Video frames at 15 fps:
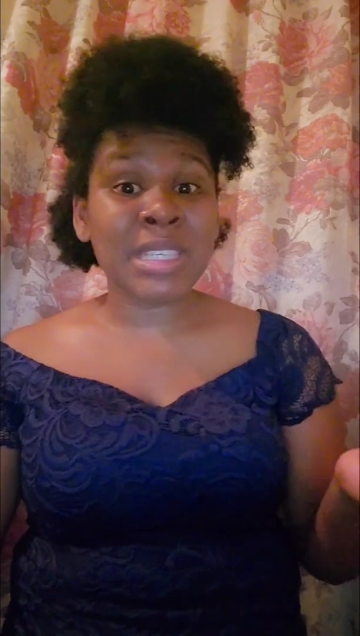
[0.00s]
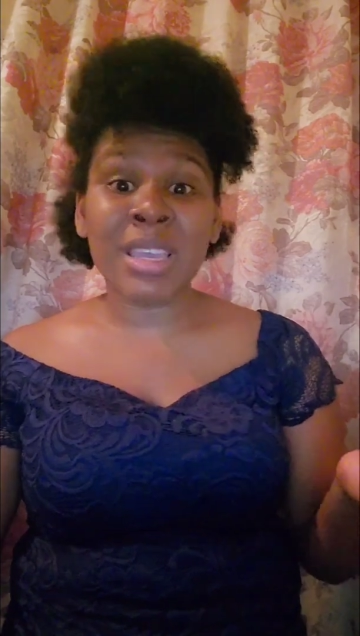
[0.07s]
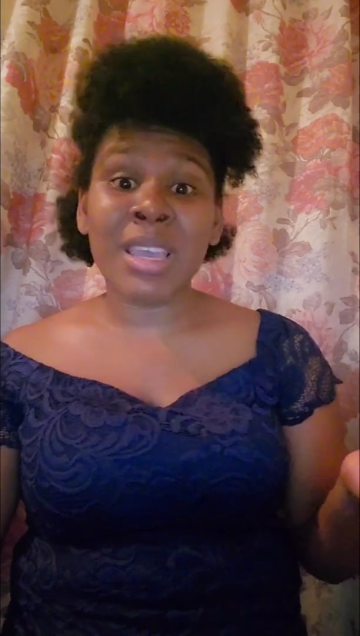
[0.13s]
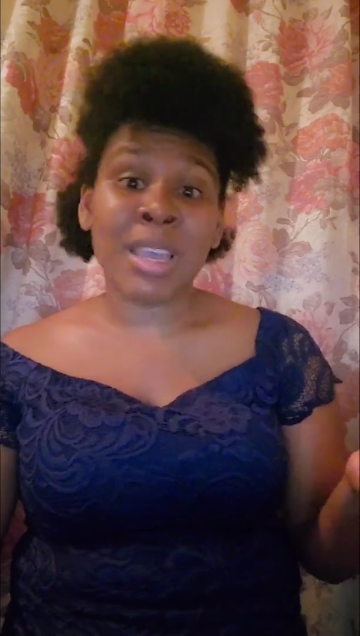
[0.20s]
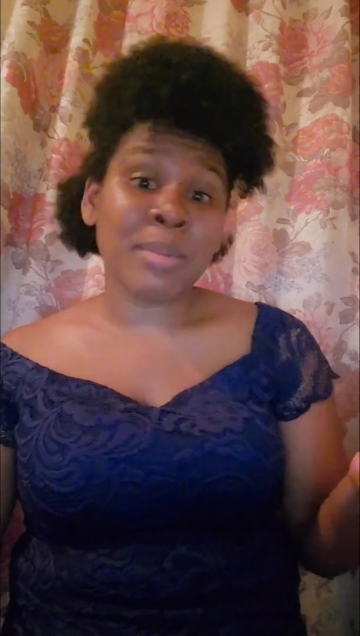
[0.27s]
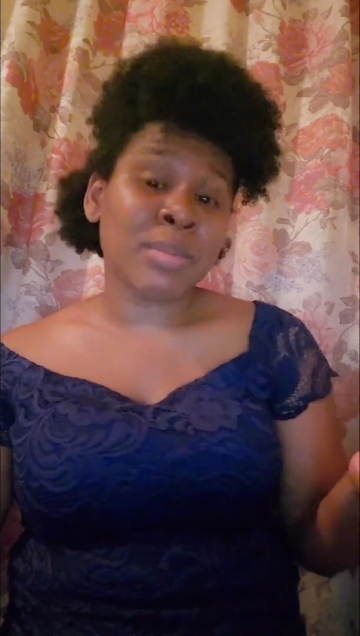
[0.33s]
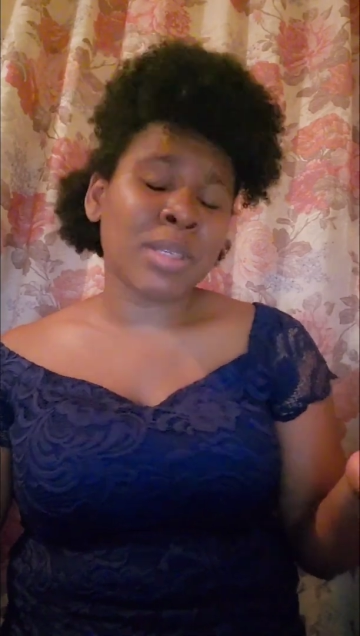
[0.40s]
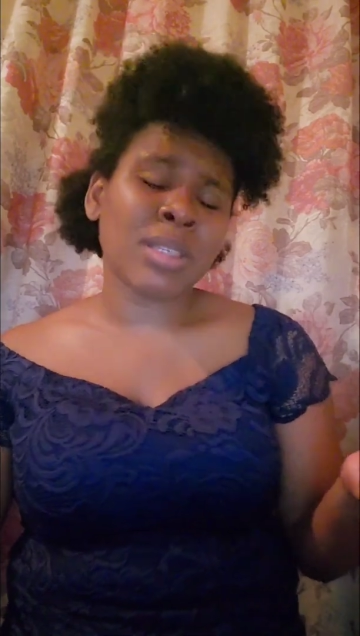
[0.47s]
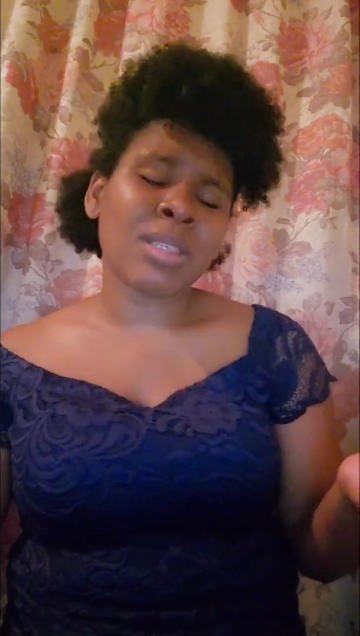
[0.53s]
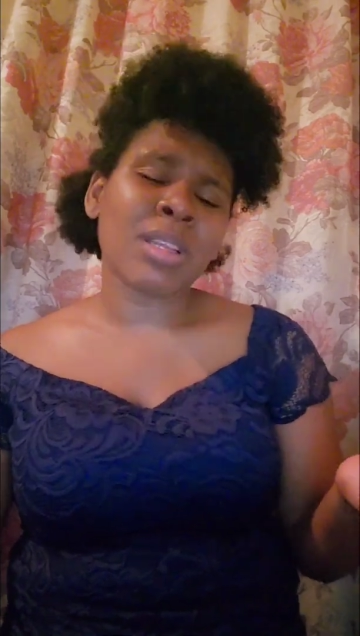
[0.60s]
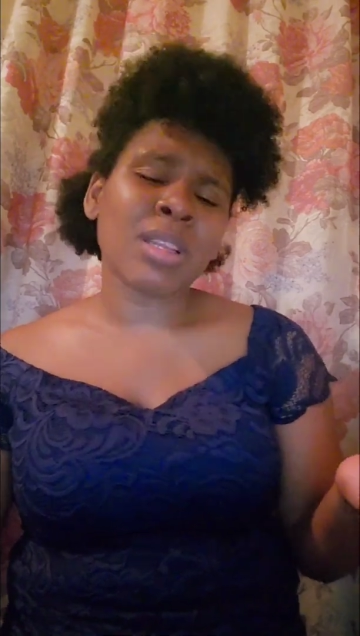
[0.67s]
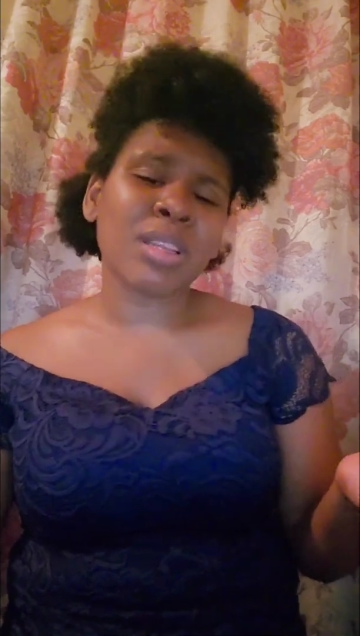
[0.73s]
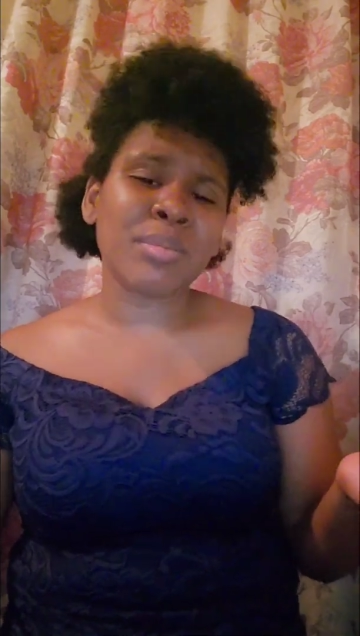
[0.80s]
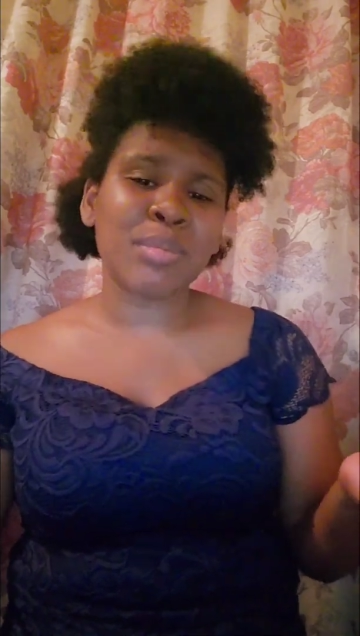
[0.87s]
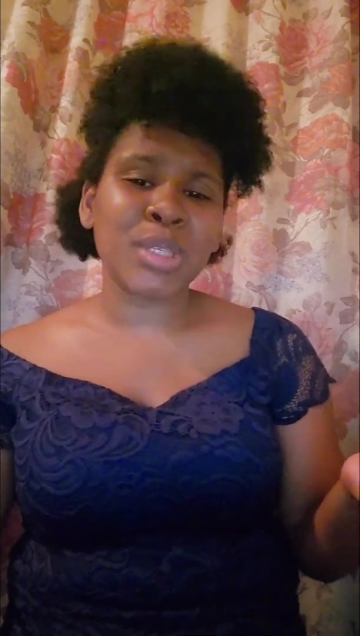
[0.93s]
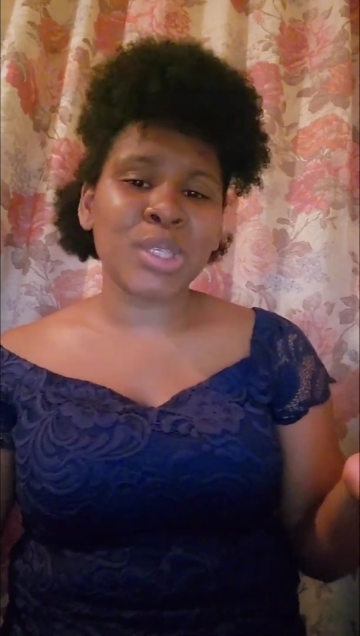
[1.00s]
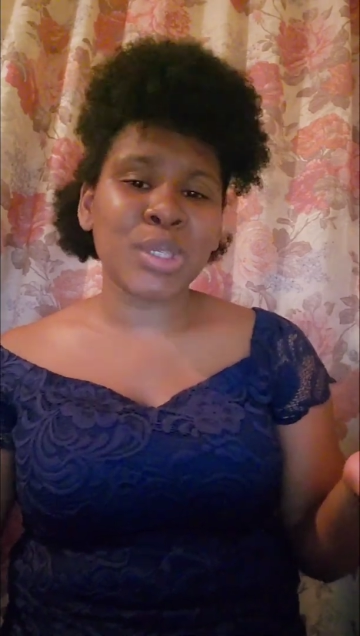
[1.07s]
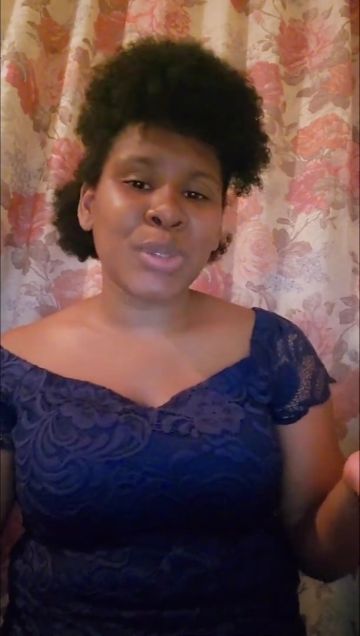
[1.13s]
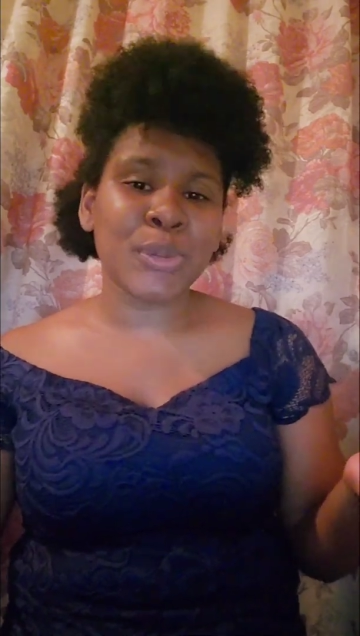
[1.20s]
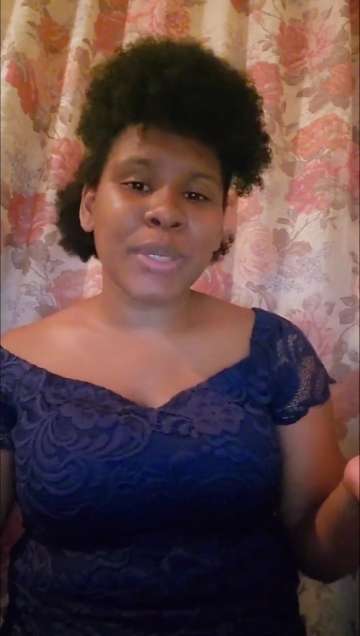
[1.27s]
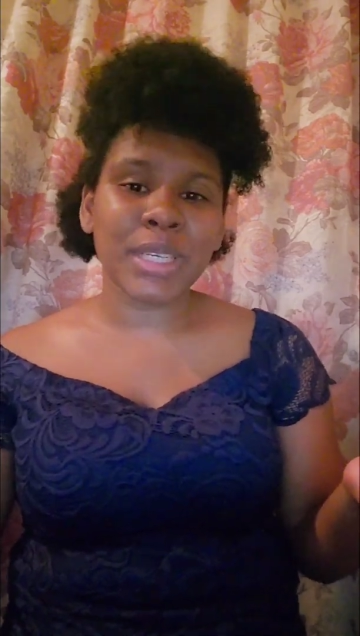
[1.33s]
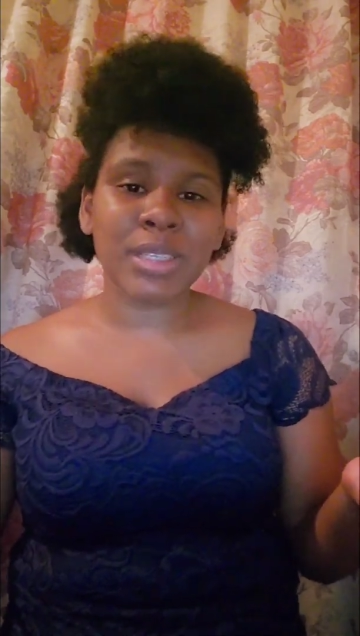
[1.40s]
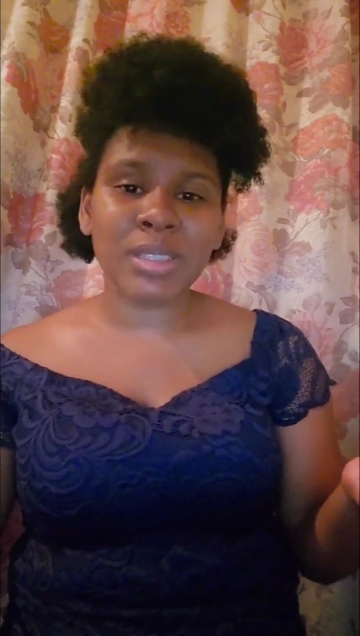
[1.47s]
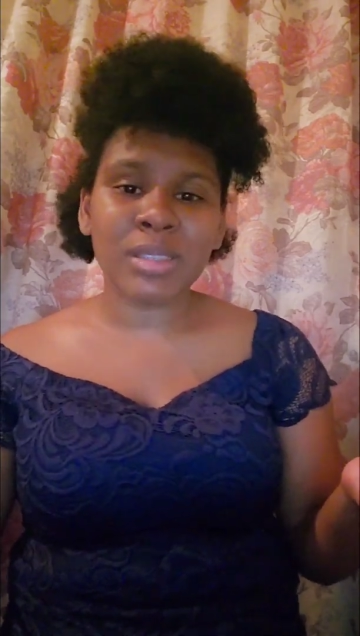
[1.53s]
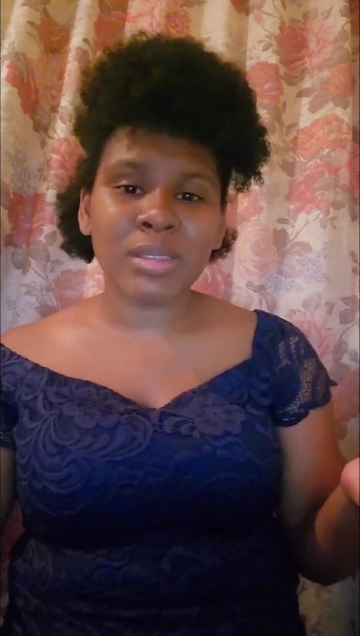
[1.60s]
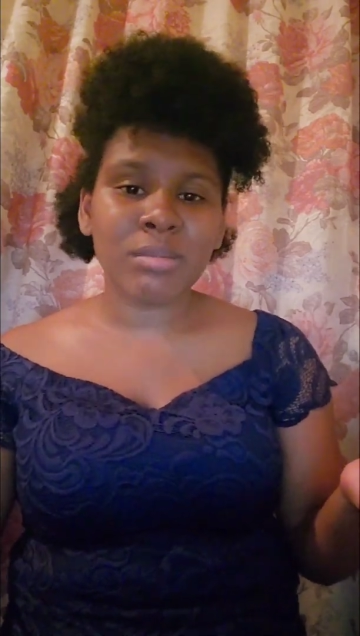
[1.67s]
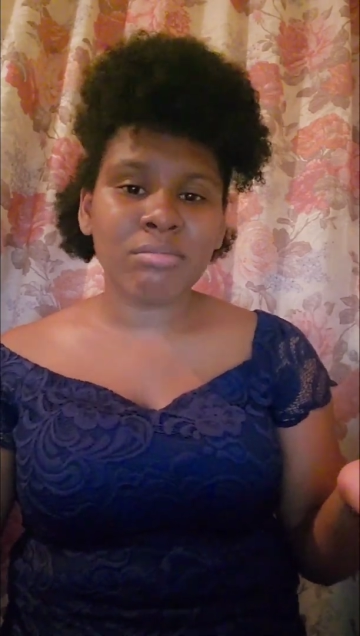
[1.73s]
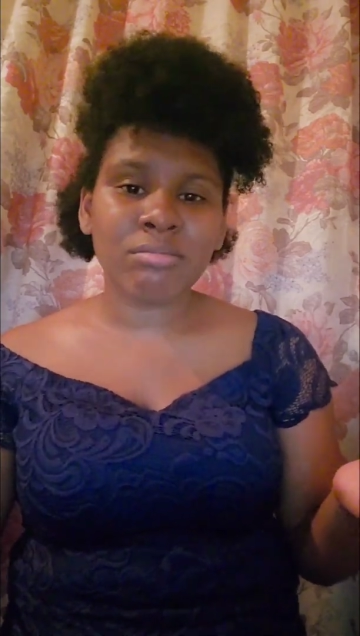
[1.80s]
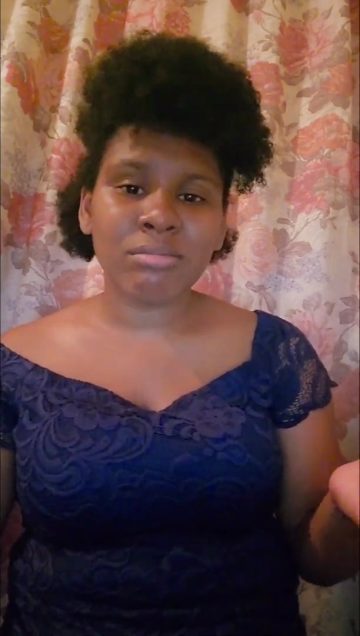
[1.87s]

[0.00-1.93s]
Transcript: kept telling me to do it.